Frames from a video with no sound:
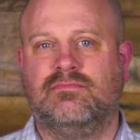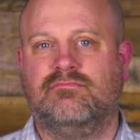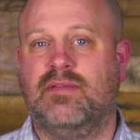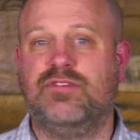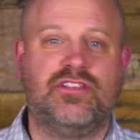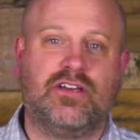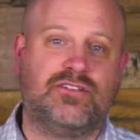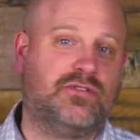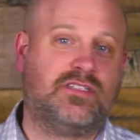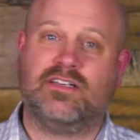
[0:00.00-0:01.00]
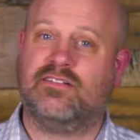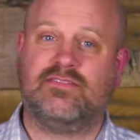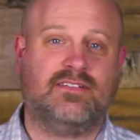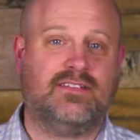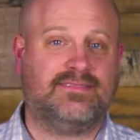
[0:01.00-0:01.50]
maybe she thought to herself,
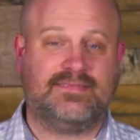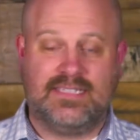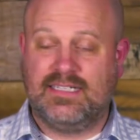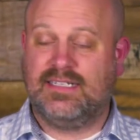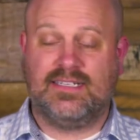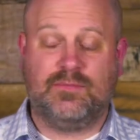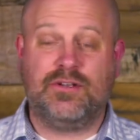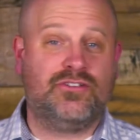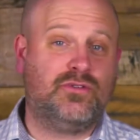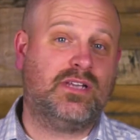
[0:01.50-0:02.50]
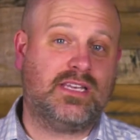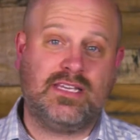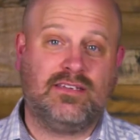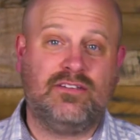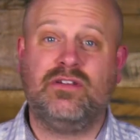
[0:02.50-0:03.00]
I'm going to do what I need
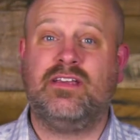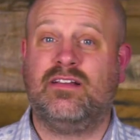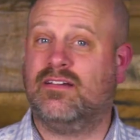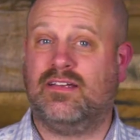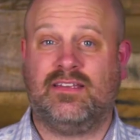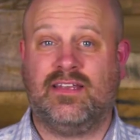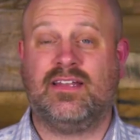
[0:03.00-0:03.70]
to do here, and then